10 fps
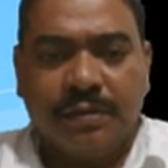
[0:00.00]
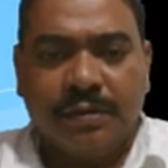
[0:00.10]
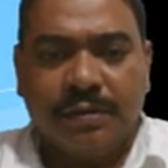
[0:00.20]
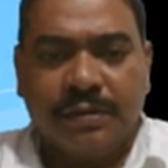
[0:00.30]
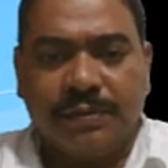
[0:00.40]

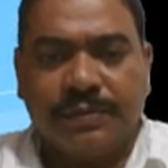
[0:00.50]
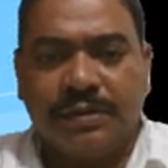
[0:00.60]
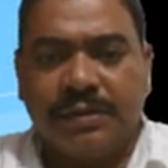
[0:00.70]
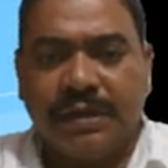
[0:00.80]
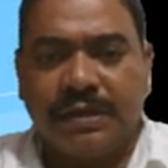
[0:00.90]
set
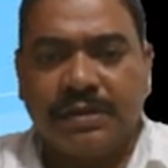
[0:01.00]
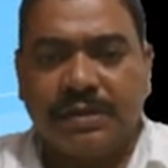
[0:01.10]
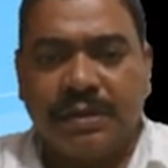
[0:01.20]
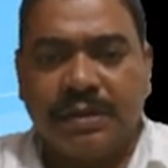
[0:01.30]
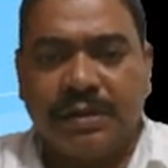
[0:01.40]
6
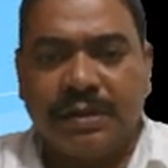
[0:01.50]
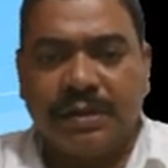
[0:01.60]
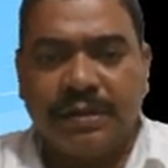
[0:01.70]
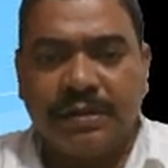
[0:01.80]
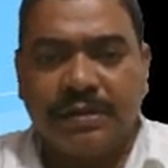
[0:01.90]
and that
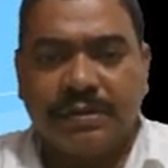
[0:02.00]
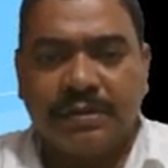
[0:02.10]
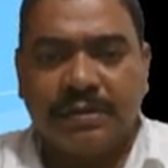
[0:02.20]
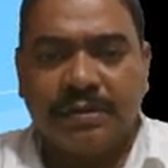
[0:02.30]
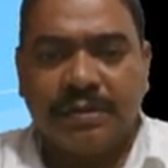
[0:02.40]
is
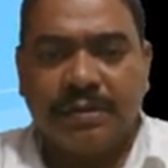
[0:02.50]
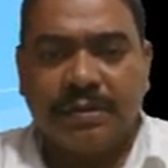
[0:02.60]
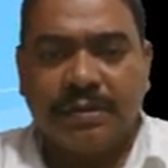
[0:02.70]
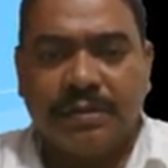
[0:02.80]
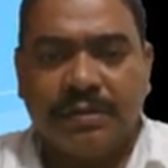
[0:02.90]

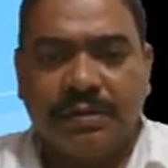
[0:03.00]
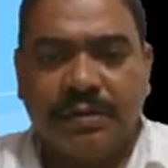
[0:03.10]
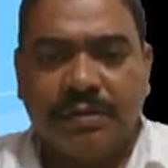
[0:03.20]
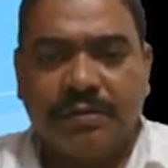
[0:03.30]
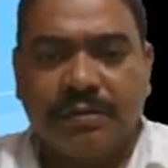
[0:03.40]

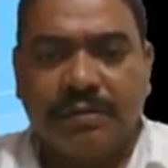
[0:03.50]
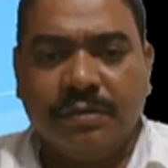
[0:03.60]
0.